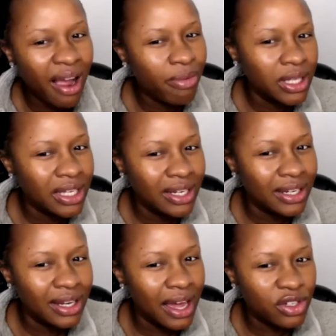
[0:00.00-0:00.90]
I really didn't
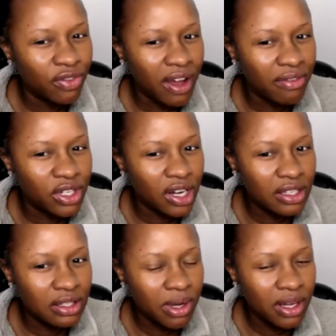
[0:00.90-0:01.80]
need an extra $500 a